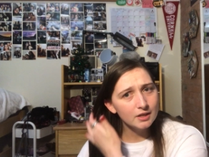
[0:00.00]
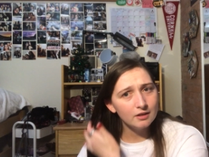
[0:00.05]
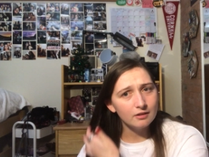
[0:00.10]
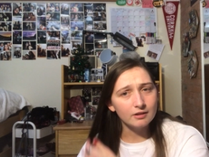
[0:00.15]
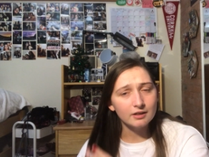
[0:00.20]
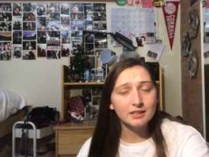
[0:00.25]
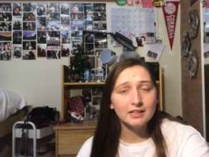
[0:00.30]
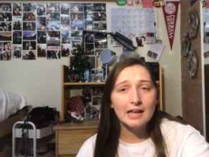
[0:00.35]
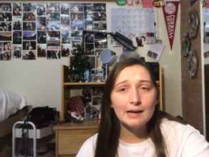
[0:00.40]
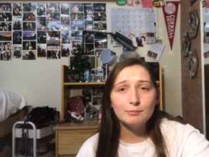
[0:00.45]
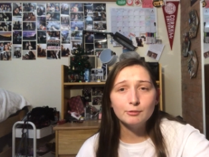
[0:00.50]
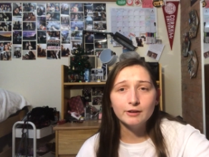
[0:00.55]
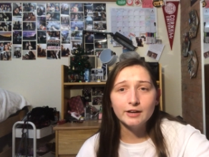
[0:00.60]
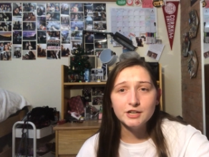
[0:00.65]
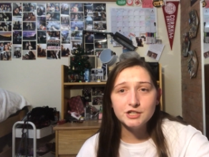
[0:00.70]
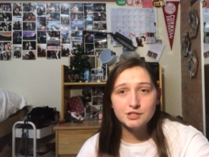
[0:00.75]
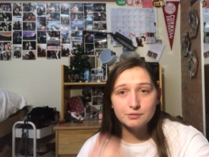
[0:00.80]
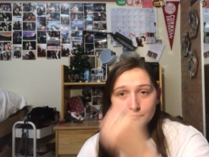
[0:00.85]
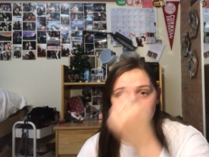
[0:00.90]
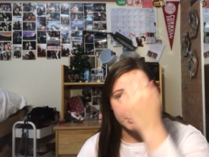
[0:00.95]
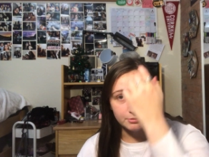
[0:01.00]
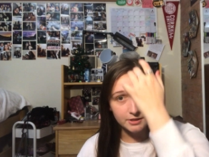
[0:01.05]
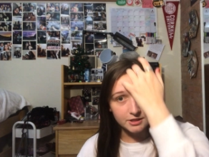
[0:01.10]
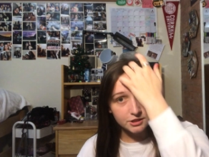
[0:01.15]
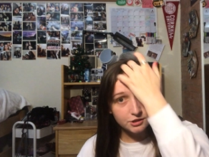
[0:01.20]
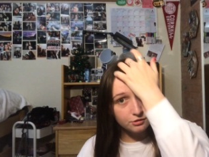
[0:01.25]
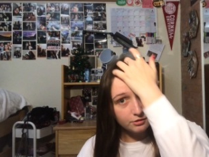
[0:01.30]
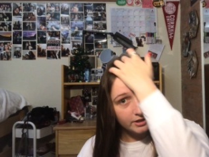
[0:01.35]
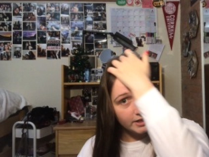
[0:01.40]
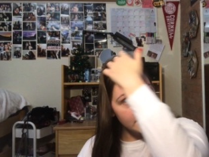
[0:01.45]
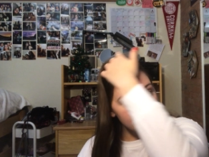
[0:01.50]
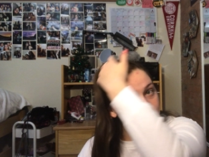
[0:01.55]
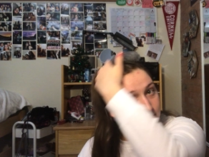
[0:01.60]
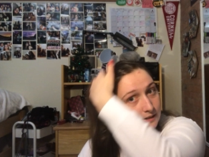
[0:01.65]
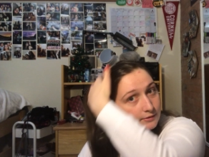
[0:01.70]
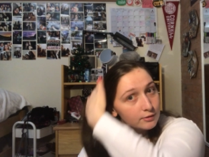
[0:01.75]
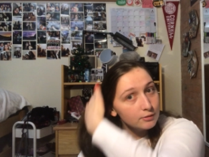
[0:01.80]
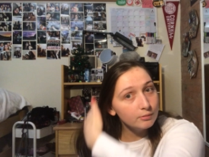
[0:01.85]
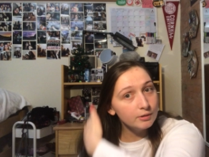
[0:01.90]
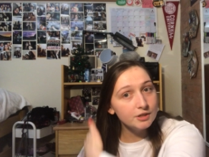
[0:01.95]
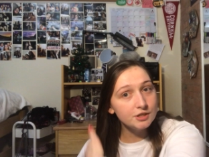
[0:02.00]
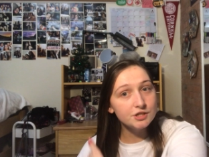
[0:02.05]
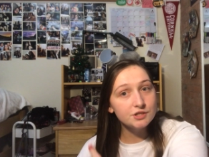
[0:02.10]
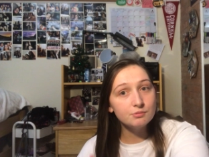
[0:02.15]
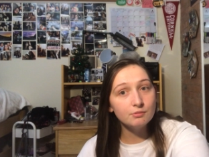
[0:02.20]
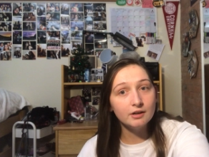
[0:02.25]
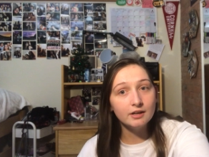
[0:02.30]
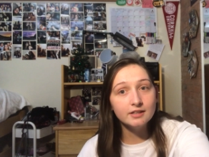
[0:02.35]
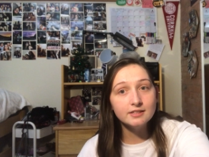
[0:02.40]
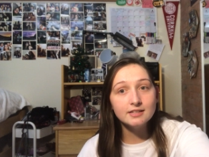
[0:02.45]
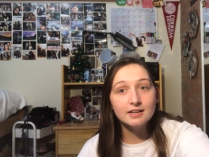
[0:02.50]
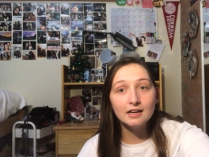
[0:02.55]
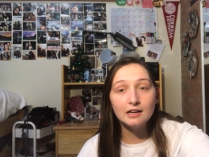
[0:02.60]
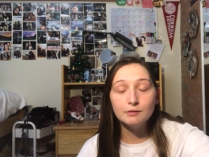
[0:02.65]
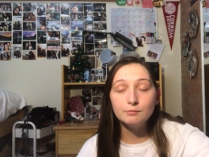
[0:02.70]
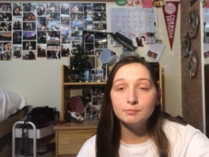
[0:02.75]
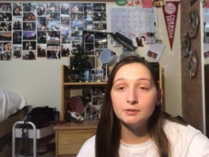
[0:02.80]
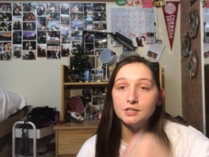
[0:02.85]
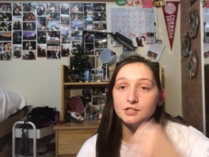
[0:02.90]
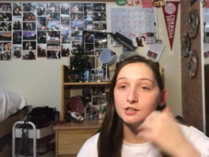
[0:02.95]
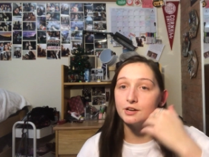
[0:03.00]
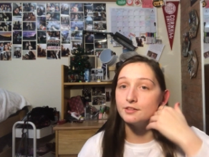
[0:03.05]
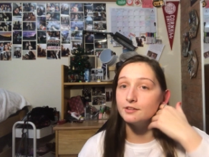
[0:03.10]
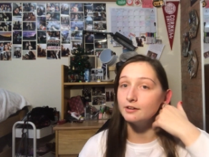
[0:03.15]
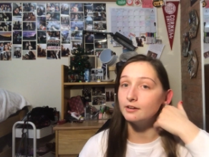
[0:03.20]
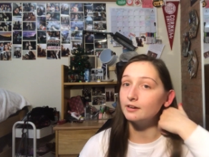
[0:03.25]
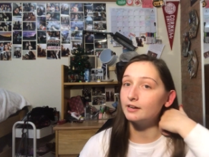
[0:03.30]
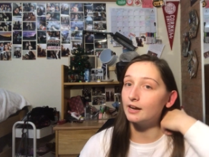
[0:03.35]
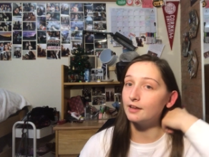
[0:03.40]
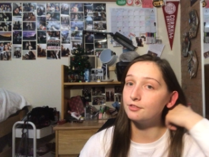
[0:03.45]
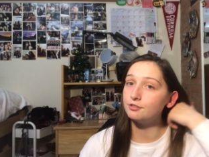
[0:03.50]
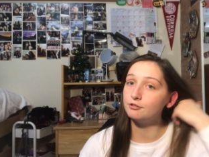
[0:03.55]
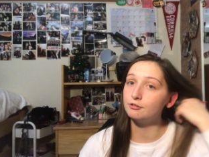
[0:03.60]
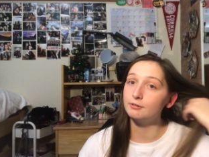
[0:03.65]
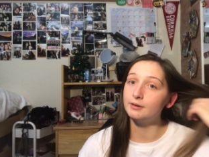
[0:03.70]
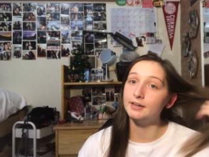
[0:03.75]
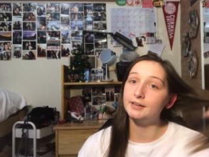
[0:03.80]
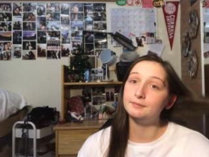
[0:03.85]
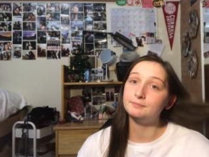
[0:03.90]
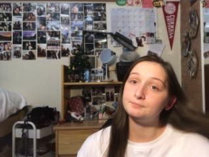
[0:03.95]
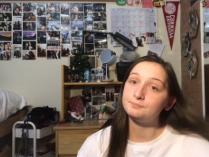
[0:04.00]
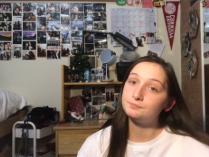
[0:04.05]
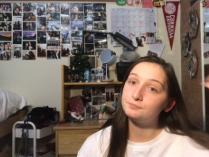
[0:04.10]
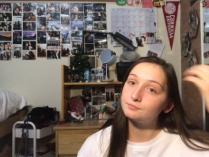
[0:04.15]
or collaboration between students. Everyone just wanted to help each other get through it.